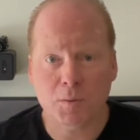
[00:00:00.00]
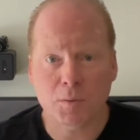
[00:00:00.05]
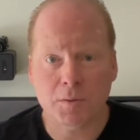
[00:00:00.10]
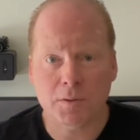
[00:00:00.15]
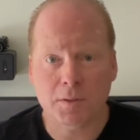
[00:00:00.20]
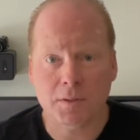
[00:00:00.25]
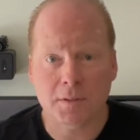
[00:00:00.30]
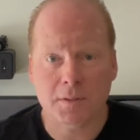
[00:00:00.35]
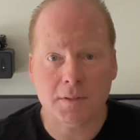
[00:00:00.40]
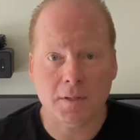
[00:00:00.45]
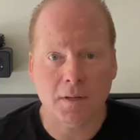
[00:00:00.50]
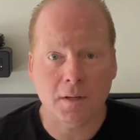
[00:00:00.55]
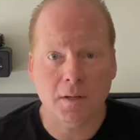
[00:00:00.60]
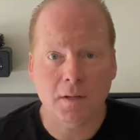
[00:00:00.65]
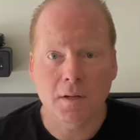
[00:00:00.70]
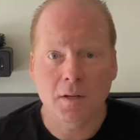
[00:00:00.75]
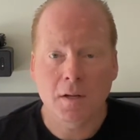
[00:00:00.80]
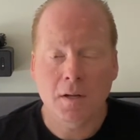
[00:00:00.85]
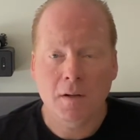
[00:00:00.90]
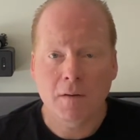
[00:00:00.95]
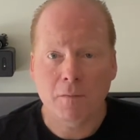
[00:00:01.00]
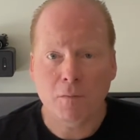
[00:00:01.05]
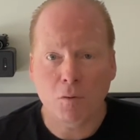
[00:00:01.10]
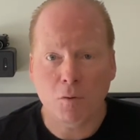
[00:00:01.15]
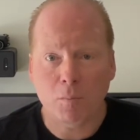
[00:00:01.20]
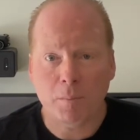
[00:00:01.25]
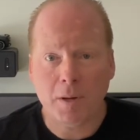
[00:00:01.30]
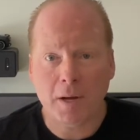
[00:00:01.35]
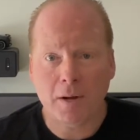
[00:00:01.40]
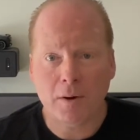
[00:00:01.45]
It's just a
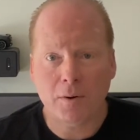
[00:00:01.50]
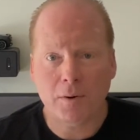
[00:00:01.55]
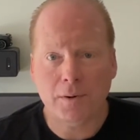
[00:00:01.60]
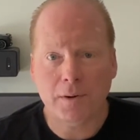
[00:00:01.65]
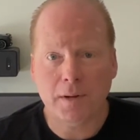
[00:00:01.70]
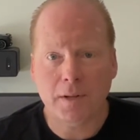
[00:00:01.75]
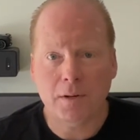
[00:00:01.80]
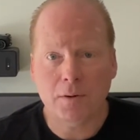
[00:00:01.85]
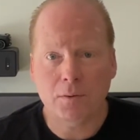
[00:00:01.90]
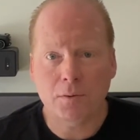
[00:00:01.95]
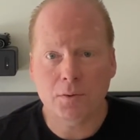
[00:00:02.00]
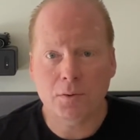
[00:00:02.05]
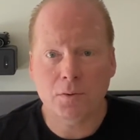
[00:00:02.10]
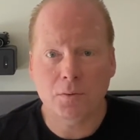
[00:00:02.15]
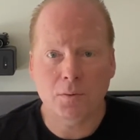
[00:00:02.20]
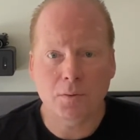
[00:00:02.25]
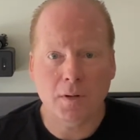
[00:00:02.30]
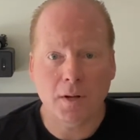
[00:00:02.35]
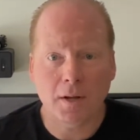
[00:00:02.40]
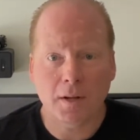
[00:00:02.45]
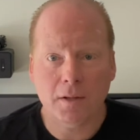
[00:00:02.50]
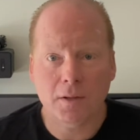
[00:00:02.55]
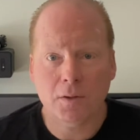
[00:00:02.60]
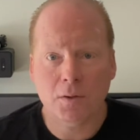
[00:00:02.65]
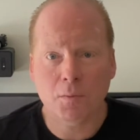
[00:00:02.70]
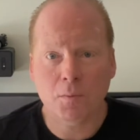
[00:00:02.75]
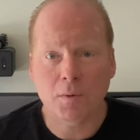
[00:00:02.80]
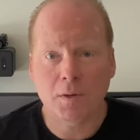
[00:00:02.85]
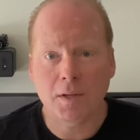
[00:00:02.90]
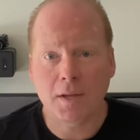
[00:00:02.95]
full power
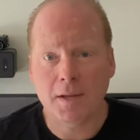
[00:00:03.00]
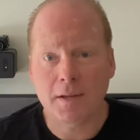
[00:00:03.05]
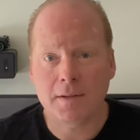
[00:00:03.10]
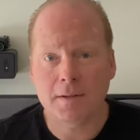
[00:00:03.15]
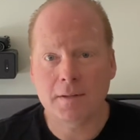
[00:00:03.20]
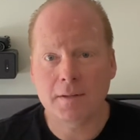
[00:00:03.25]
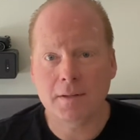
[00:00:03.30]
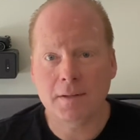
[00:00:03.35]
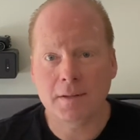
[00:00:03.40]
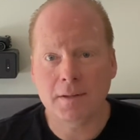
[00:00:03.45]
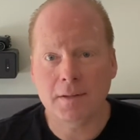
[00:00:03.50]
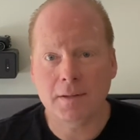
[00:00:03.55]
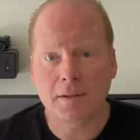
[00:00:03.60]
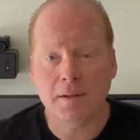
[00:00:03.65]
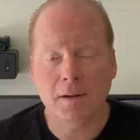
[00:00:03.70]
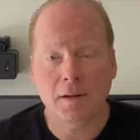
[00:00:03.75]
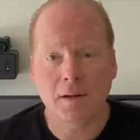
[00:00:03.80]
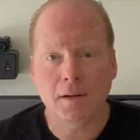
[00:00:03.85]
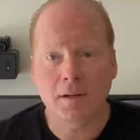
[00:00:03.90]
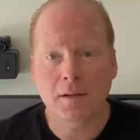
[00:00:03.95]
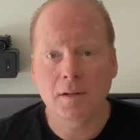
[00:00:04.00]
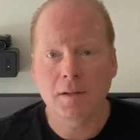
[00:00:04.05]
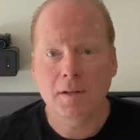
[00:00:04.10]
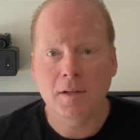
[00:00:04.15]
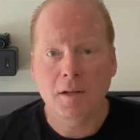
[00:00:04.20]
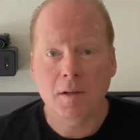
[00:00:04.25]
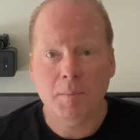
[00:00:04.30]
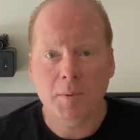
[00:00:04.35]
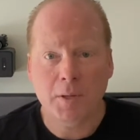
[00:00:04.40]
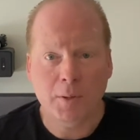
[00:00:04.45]
802.3 AT uh,
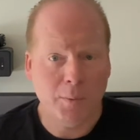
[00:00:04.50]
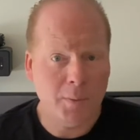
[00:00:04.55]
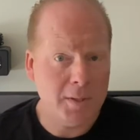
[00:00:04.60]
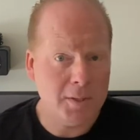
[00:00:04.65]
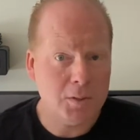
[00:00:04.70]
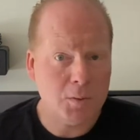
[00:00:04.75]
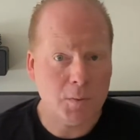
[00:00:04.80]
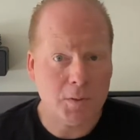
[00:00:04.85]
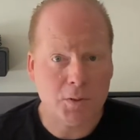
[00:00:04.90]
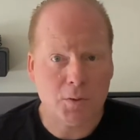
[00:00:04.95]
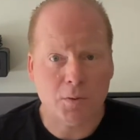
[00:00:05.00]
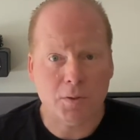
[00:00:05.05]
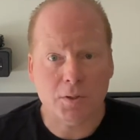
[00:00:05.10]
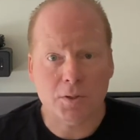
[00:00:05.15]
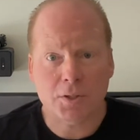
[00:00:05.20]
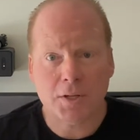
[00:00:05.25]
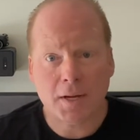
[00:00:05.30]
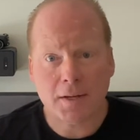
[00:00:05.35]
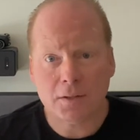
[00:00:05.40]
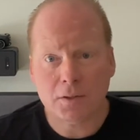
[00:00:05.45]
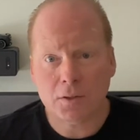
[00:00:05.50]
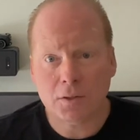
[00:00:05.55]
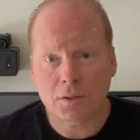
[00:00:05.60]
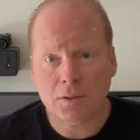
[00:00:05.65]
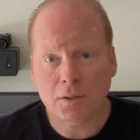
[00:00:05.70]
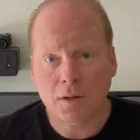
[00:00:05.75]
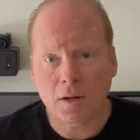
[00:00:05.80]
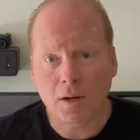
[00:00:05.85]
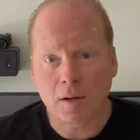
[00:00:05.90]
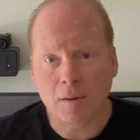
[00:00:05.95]
PoE switcher
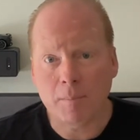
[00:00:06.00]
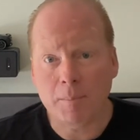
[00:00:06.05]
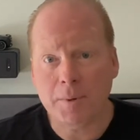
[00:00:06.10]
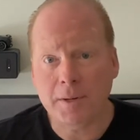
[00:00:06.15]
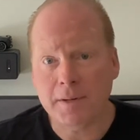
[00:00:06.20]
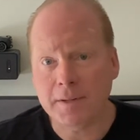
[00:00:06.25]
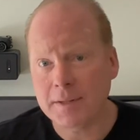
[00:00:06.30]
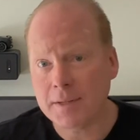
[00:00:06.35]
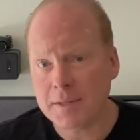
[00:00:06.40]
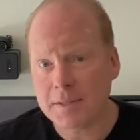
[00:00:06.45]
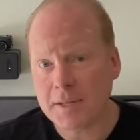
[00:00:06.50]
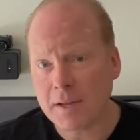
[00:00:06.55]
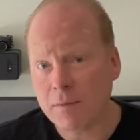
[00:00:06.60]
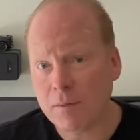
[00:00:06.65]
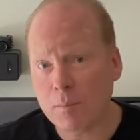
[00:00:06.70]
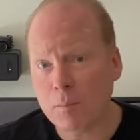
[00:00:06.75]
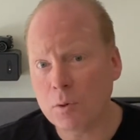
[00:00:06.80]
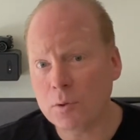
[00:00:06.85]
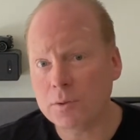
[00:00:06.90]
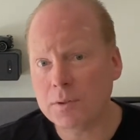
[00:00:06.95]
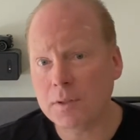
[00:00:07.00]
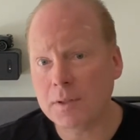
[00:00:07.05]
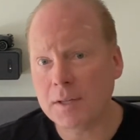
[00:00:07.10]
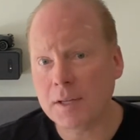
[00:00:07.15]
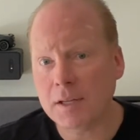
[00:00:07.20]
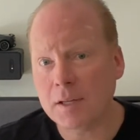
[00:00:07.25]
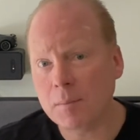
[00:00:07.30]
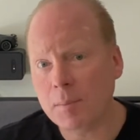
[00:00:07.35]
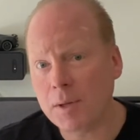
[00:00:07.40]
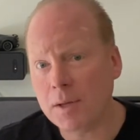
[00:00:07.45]
injector, um, but it does have a
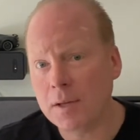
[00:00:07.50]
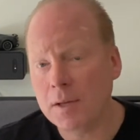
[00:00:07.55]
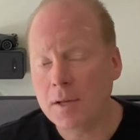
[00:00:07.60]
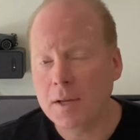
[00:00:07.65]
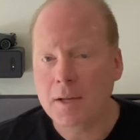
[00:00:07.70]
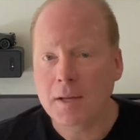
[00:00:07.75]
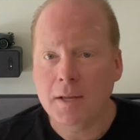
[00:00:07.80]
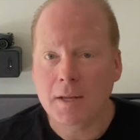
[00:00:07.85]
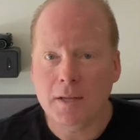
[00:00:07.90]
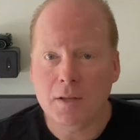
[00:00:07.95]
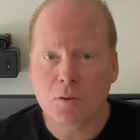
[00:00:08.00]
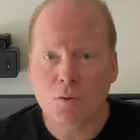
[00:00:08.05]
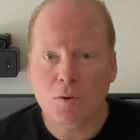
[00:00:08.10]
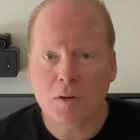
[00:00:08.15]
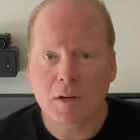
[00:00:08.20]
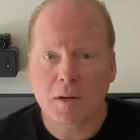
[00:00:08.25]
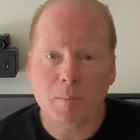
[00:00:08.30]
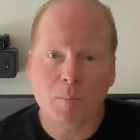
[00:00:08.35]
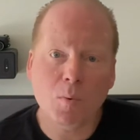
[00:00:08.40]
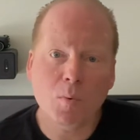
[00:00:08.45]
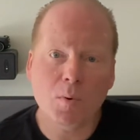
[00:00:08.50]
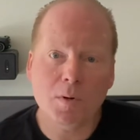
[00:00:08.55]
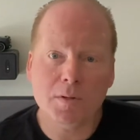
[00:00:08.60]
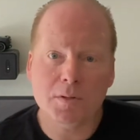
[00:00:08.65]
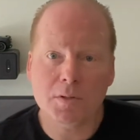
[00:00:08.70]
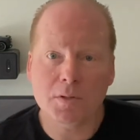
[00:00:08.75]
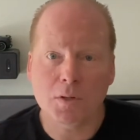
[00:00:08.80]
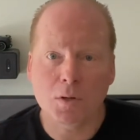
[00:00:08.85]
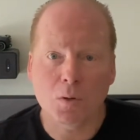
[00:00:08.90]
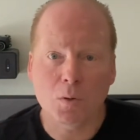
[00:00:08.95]
multi-gigabit Ethernet port,
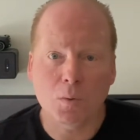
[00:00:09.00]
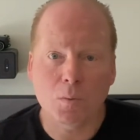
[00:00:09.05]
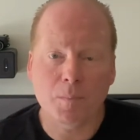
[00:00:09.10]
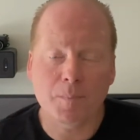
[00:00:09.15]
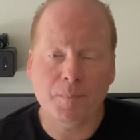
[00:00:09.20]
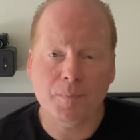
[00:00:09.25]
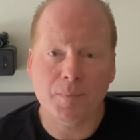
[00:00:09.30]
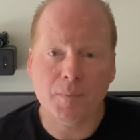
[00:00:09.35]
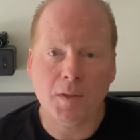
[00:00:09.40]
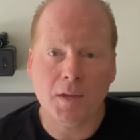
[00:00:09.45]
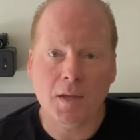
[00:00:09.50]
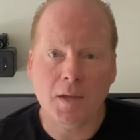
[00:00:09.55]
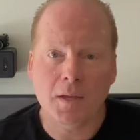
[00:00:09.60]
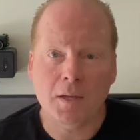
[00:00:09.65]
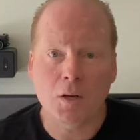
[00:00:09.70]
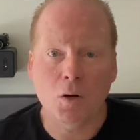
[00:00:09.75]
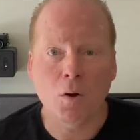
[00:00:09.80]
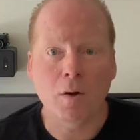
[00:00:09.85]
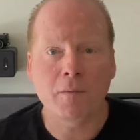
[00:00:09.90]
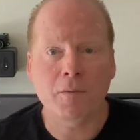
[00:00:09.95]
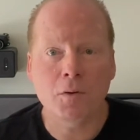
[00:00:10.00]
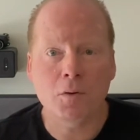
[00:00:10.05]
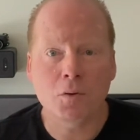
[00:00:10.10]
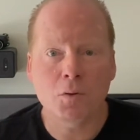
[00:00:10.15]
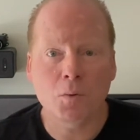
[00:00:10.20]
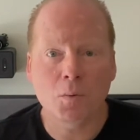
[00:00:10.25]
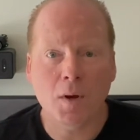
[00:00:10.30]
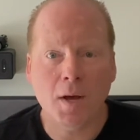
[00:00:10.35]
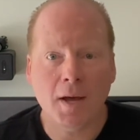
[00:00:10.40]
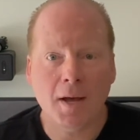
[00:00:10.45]
so you know, if you
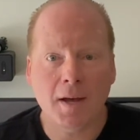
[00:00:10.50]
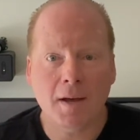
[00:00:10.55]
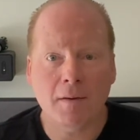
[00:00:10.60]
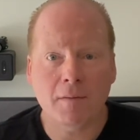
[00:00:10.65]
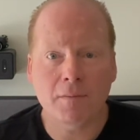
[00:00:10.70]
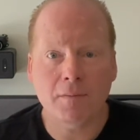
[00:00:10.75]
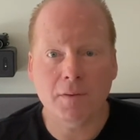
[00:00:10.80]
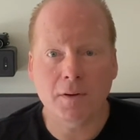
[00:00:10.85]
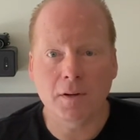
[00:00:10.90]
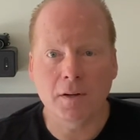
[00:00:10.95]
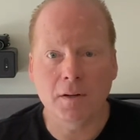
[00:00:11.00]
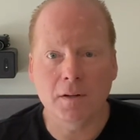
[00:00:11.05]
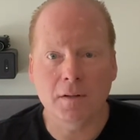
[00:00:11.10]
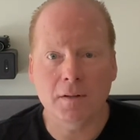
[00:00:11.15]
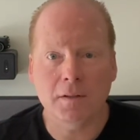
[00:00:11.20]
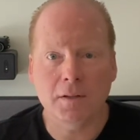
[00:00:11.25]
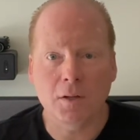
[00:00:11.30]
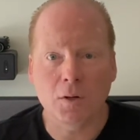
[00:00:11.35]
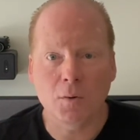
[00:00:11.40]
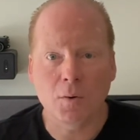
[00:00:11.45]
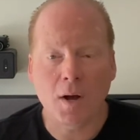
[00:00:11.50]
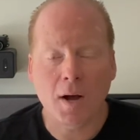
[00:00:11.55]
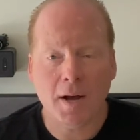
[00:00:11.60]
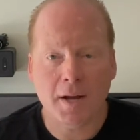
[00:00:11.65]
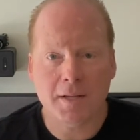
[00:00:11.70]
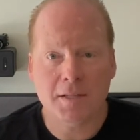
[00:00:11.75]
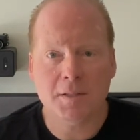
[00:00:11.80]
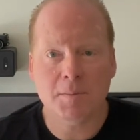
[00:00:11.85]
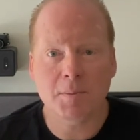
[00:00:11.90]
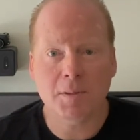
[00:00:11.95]
do have, uh, you know,
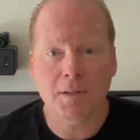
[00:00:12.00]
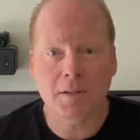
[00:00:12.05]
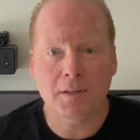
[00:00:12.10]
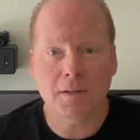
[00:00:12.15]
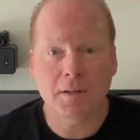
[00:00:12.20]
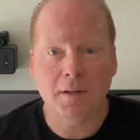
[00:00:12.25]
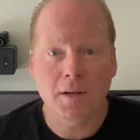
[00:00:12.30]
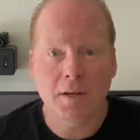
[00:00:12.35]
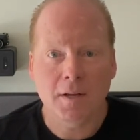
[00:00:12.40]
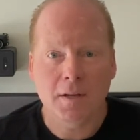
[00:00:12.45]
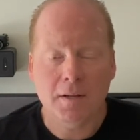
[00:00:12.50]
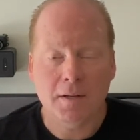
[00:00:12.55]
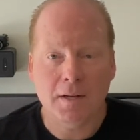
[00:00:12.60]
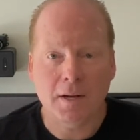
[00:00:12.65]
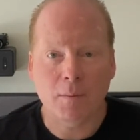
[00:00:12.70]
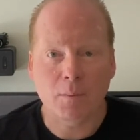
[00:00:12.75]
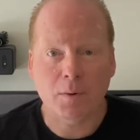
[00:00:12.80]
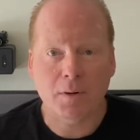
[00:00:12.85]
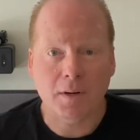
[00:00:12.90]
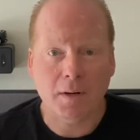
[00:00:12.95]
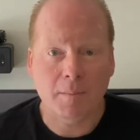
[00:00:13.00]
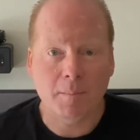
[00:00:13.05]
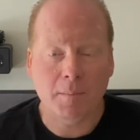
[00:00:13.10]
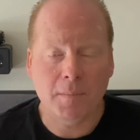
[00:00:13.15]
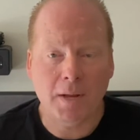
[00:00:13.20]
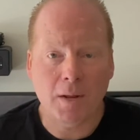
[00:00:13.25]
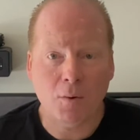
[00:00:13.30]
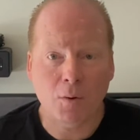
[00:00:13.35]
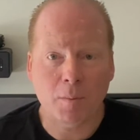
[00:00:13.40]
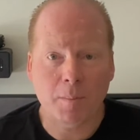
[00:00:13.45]
high speed network,
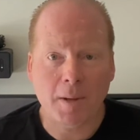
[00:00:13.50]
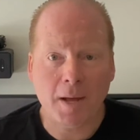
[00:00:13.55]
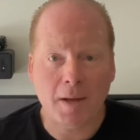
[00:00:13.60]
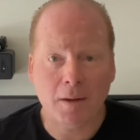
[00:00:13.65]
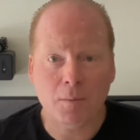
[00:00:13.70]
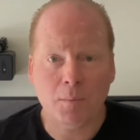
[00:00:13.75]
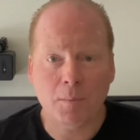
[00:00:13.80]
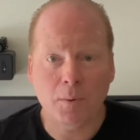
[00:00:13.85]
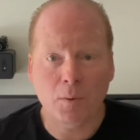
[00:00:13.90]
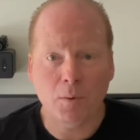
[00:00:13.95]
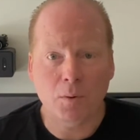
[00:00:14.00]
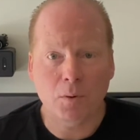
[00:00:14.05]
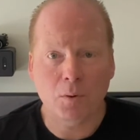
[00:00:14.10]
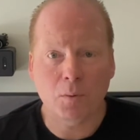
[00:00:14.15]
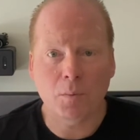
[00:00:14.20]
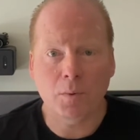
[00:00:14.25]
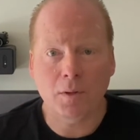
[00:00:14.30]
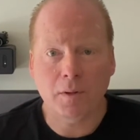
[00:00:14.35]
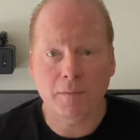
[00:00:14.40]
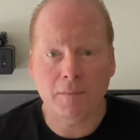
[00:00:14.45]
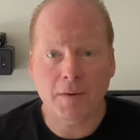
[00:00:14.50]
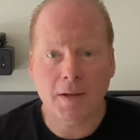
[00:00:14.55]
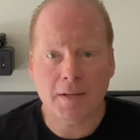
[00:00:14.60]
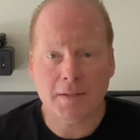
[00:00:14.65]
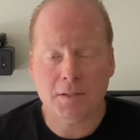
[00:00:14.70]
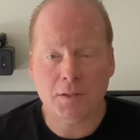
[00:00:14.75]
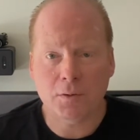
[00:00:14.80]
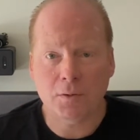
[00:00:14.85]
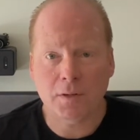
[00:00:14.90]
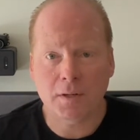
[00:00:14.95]
network backbone or really
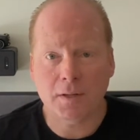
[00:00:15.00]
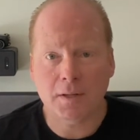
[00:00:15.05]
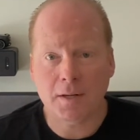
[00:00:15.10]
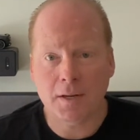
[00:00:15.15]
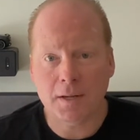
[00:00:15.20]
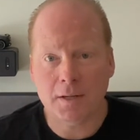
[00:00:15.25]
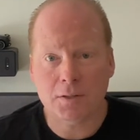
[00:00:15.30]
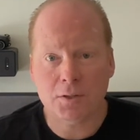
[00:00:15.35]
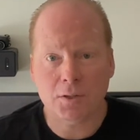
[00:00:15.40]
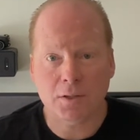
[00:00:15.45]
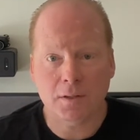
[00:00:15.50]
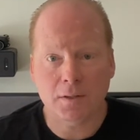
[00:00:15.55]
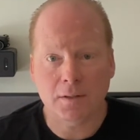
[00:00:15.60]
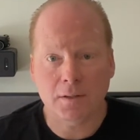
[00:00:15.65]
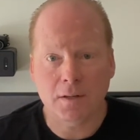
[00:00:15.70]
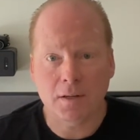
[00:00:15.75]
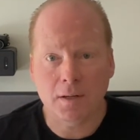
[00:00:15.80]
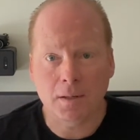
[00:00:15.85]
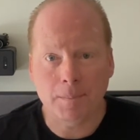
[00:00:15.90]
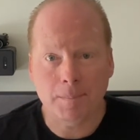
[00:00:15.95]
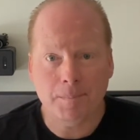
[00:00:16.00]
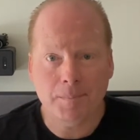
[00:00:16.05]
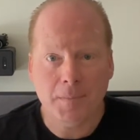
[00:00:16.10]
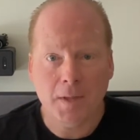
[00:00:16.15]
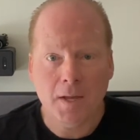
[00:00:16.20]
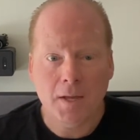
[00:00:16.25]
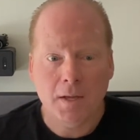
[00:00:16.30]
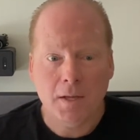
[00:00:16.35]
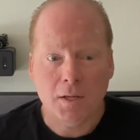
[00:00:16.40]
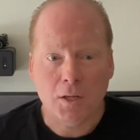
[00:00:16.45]
fast internet connection, um,
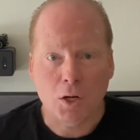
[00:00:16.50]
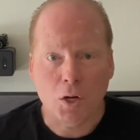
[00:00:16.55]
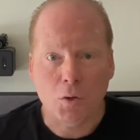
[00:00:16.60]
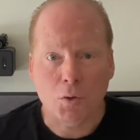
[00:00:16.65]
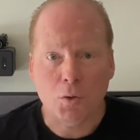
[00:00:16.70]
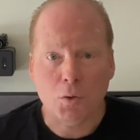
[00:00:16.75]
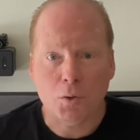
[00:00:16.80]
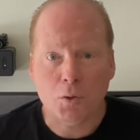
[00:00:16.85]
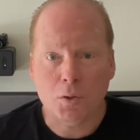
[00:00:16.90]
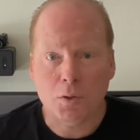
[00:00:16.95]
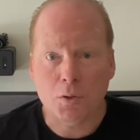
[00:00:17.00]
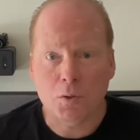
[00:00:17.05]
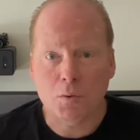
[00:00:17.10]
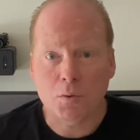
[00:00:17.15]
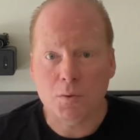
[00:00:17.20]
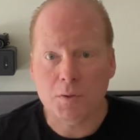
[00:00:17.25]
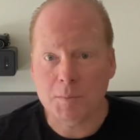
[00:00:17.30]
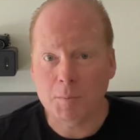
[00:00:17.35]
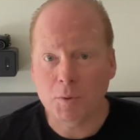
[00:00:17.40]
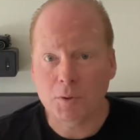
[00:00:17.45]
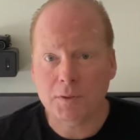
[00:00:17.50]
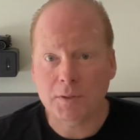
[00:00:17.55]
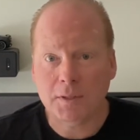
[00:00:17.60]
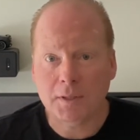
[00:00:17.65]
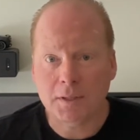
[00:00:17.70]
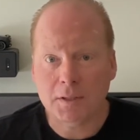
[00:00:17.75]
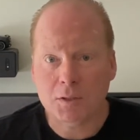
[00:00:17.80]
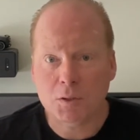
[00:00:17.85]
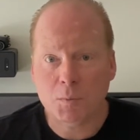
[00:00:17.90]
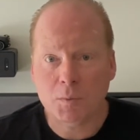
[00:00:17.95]
you know, you could use
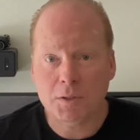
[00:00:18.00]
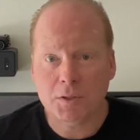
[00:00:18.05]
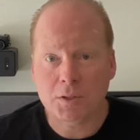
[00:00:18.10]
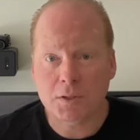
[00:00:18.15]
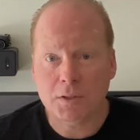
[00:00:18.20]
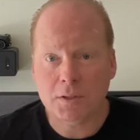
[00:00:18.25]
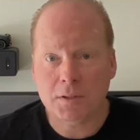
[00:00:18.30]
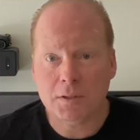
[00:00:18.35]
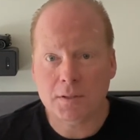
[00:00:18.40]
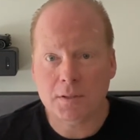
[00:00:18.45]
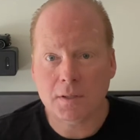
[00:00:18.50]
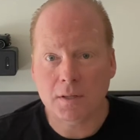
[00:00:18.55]
multi-gig switches.